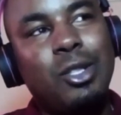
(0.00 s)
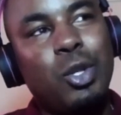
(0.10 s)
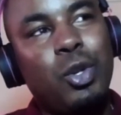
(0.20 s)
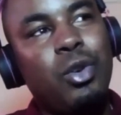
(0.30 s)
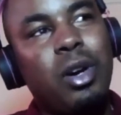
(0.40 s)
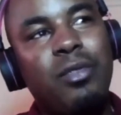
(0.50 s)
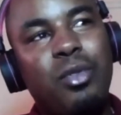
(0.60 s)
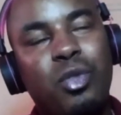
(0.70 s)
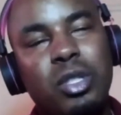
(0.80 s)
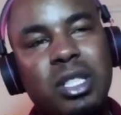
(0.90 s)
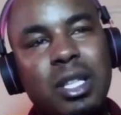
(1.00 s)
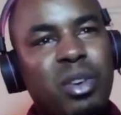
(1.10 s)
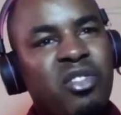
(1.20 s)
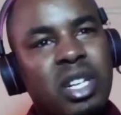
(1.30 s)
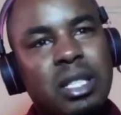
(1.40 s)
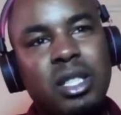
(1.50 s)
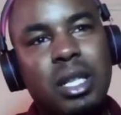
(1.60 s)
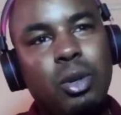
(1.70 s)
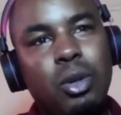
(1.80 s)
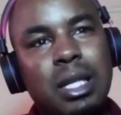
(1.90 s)
So you have, of course, the preference
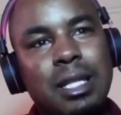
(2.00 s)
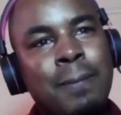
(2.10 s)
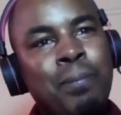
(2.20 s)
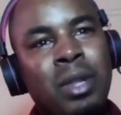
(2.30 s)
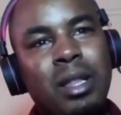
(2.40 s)
shareholders,